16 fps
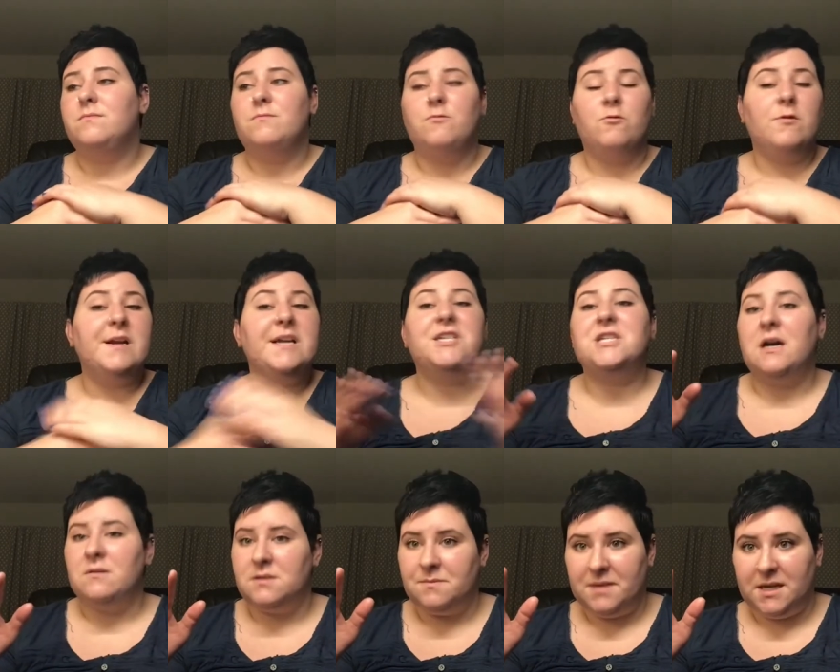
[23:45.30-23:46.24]
reach
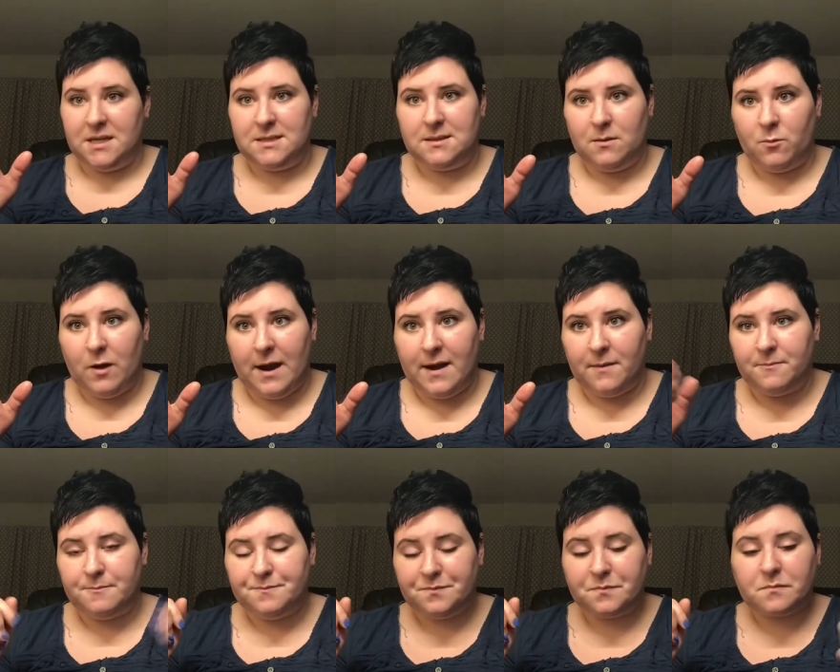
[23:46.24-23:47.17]
out to me in some way.
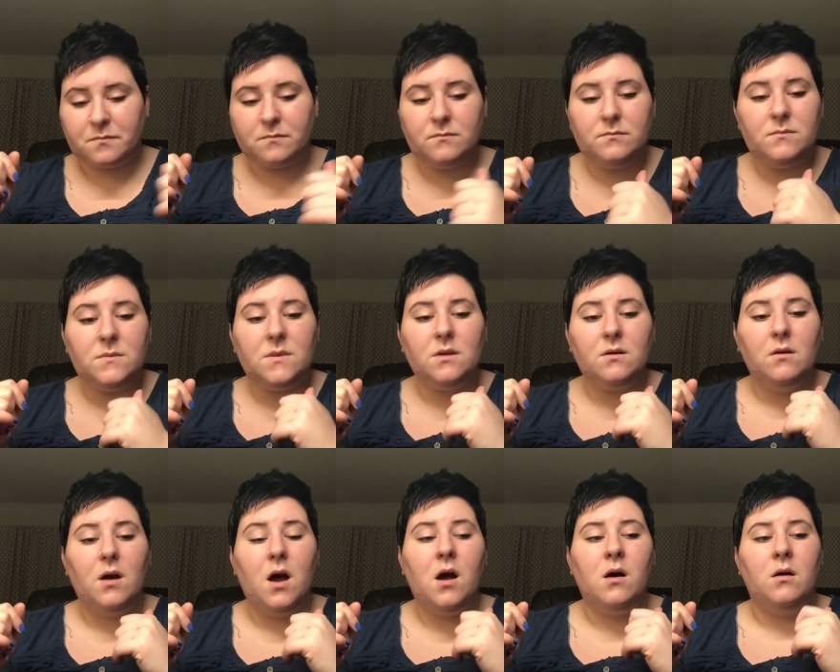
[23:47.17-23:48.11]

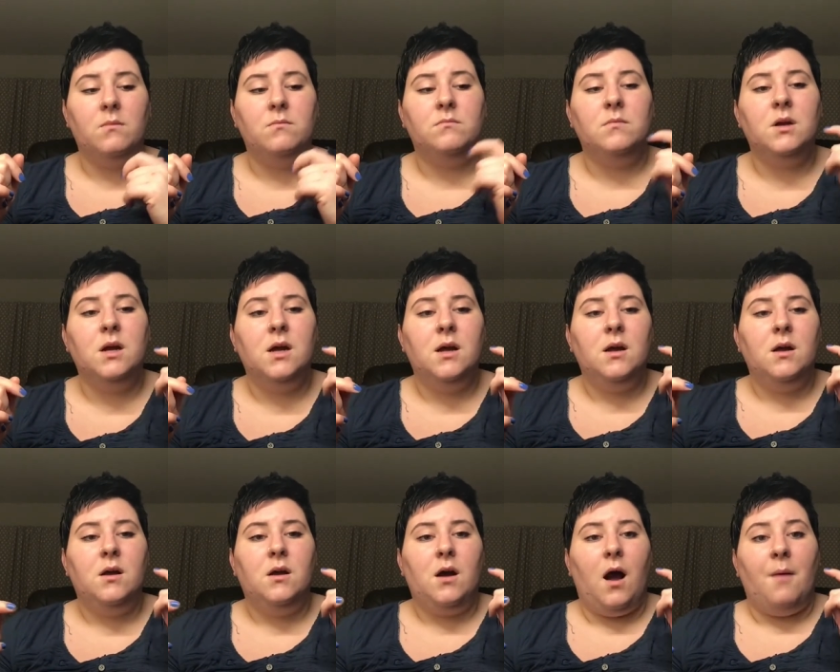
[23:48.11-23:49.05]
Um,
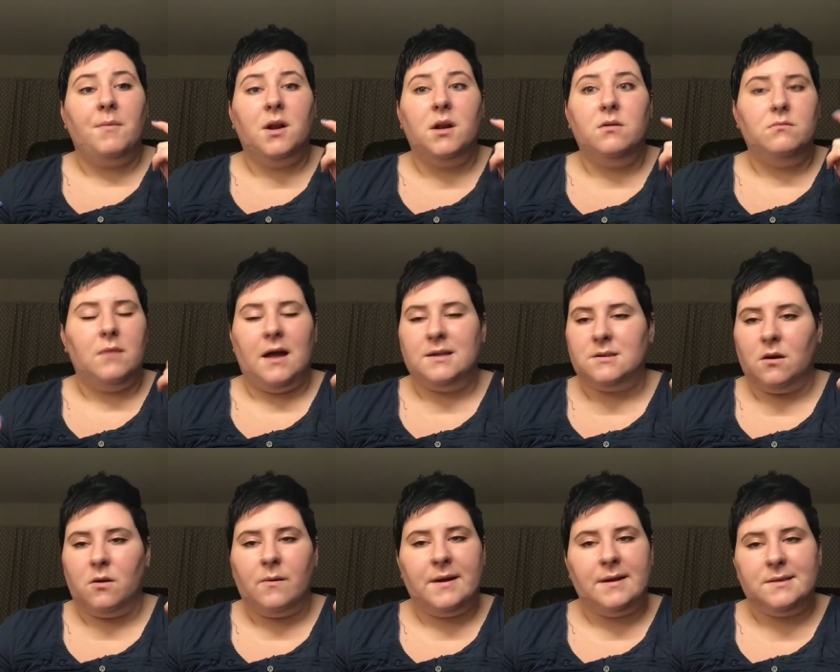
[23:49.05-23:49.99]
I'm gonna, as
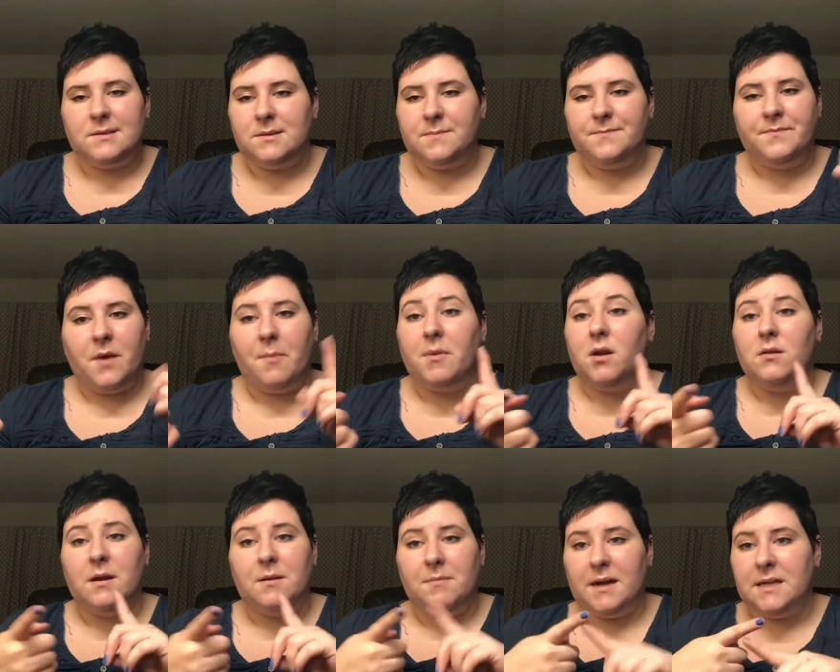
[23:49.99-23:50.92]
always, I'm gonna
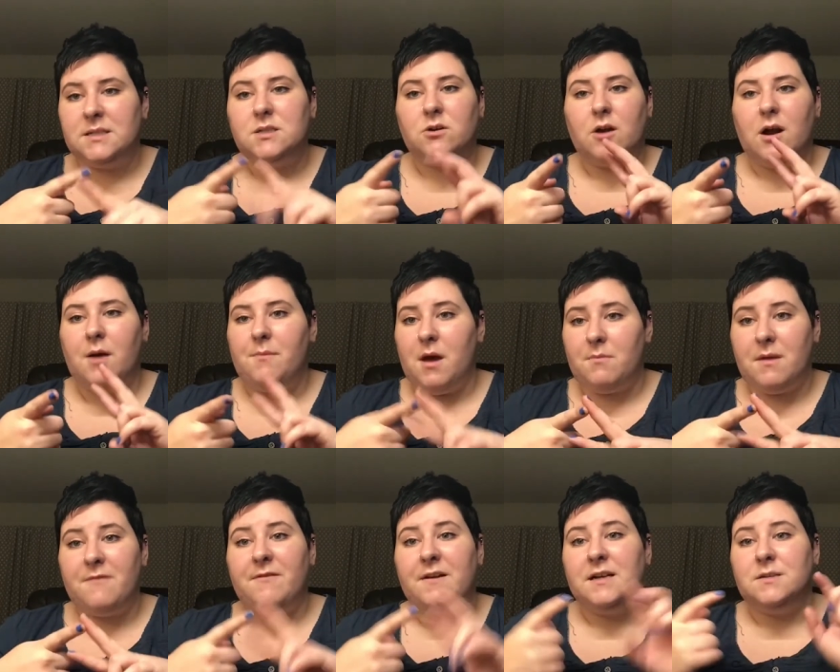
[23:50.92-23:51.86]
link my Instagram and my
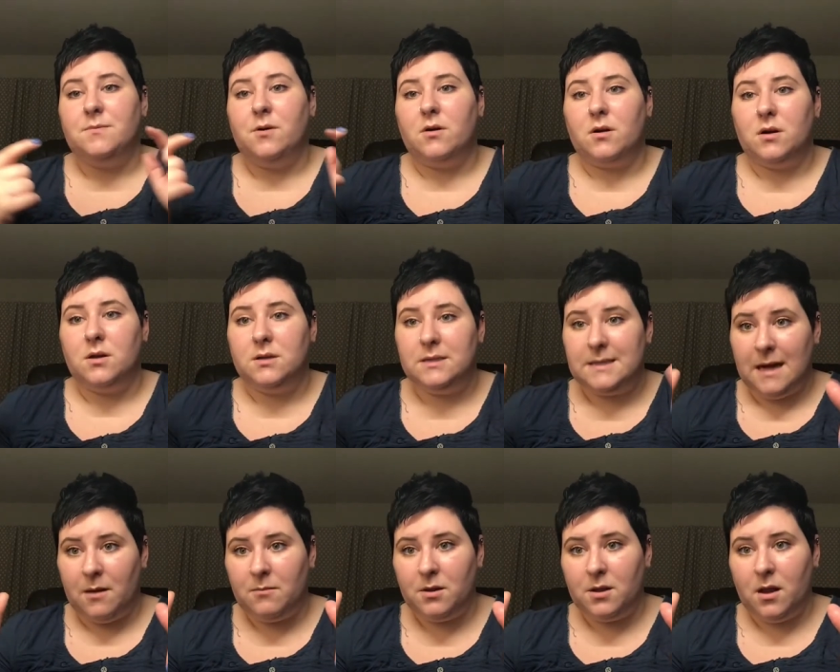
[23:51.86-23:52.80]
Facebook
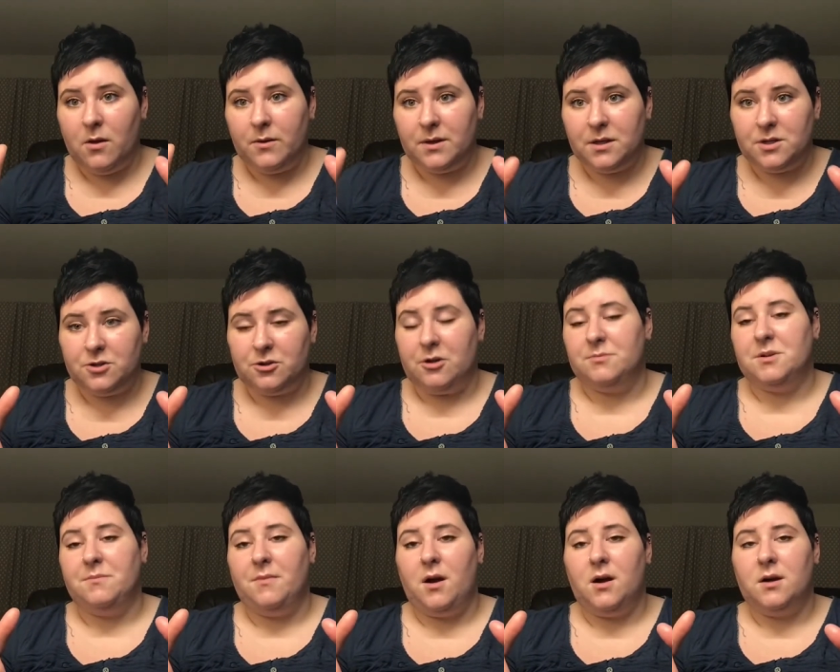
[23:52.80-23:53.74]
down below in the description
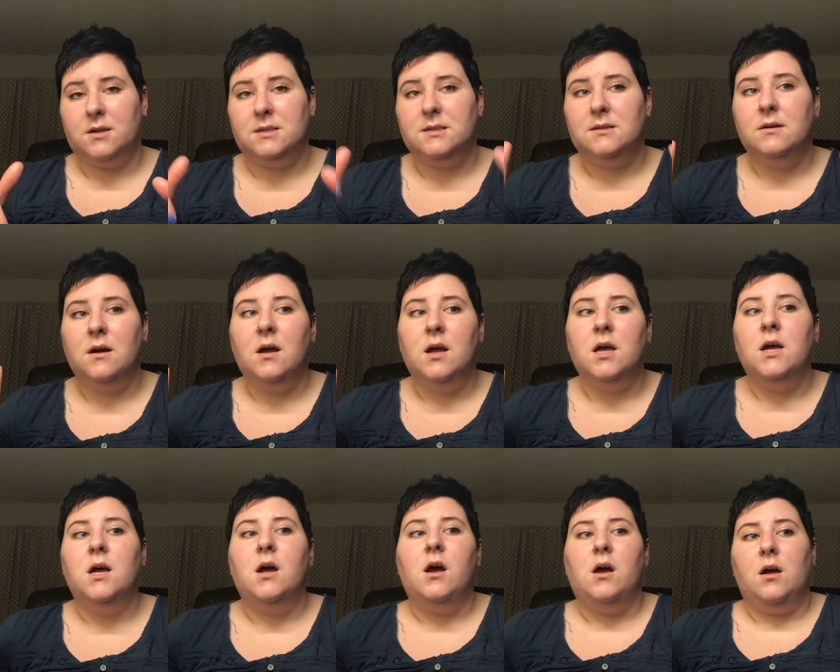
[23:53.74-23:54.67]
box.
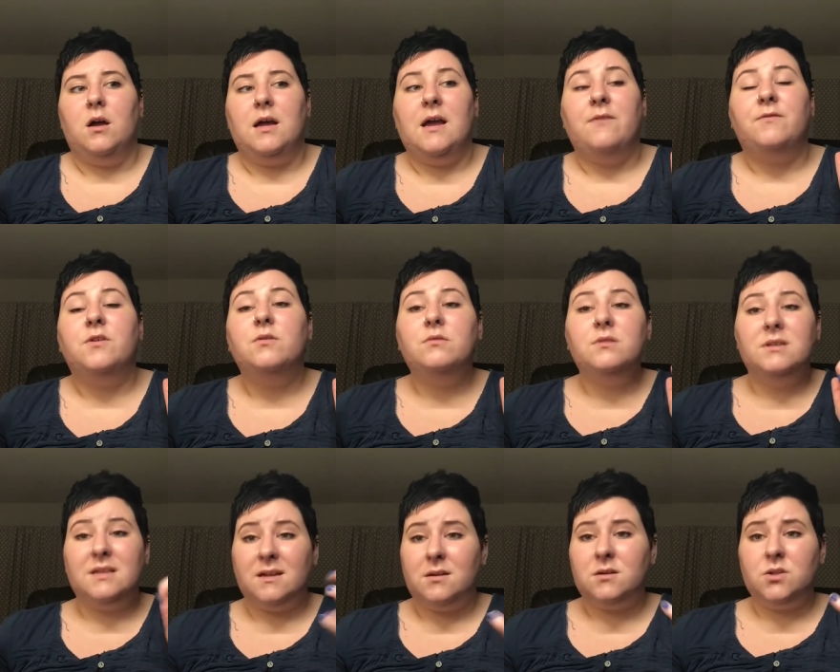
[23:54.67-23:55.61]
If you
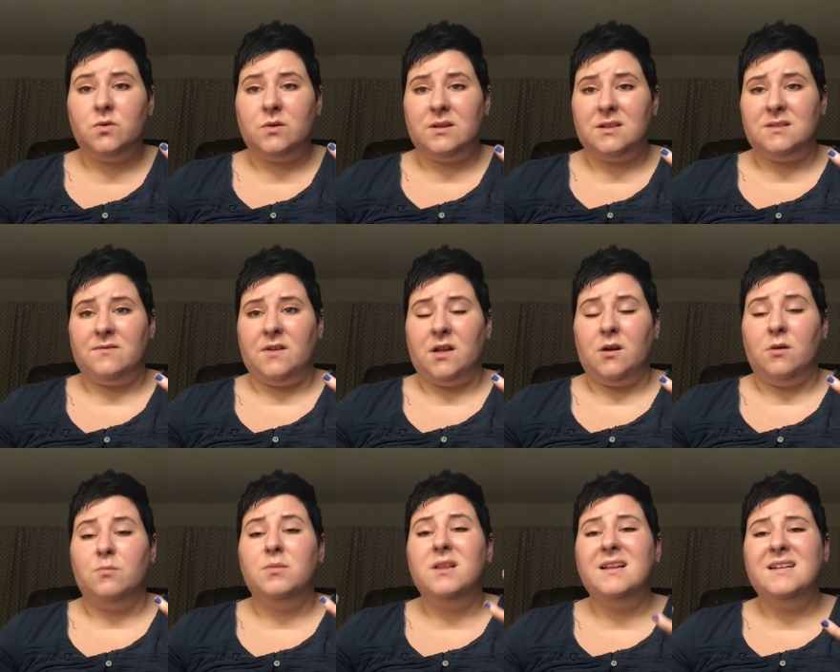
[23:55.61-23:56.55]
did enjoy this video,
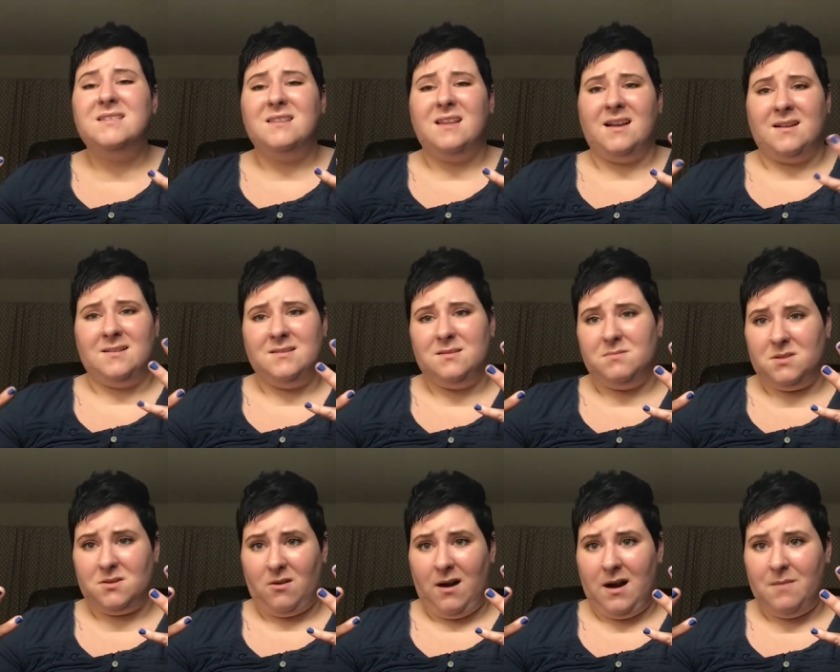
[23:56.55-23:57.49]
please like and
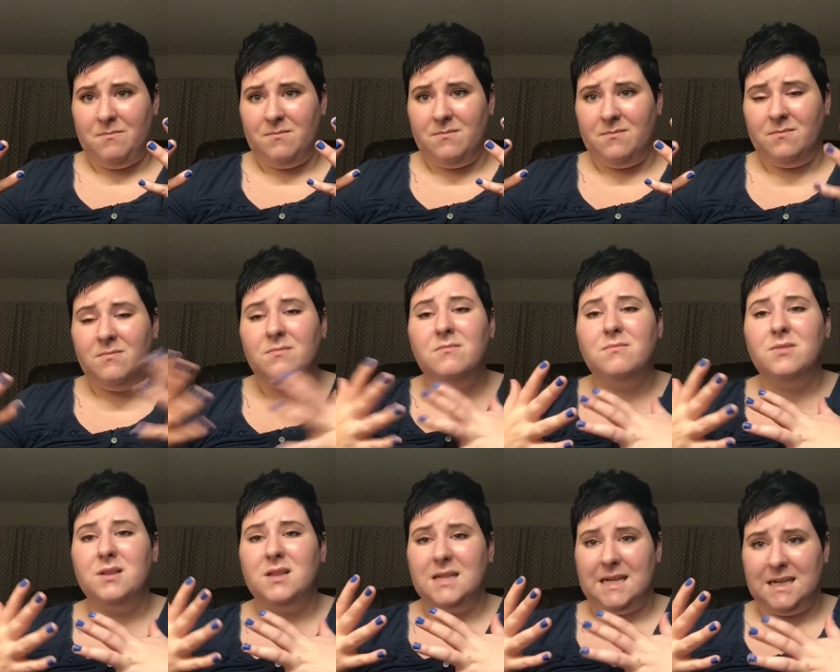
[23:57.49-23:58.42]
subscribe.
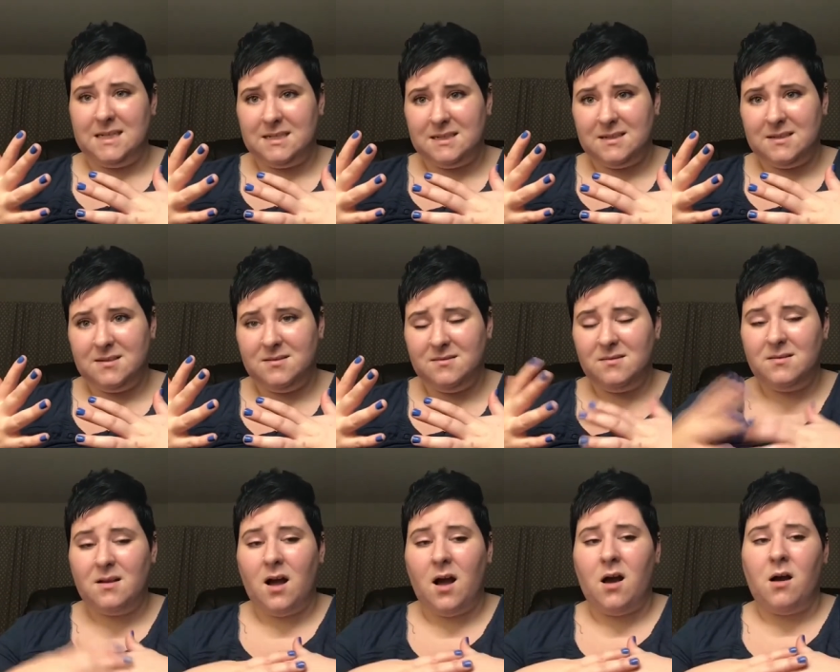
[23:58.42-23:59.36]
Please.
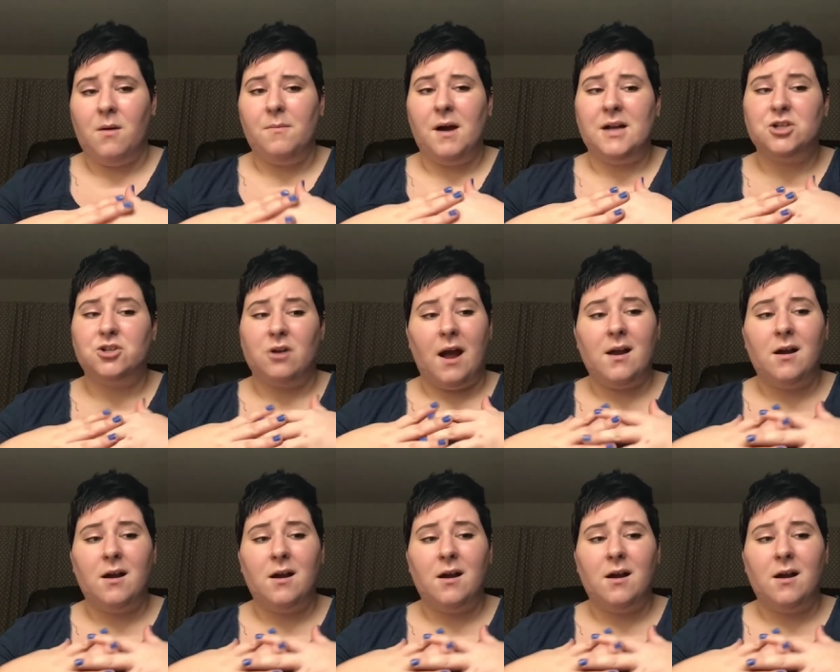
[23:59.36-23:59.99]
Um, I try to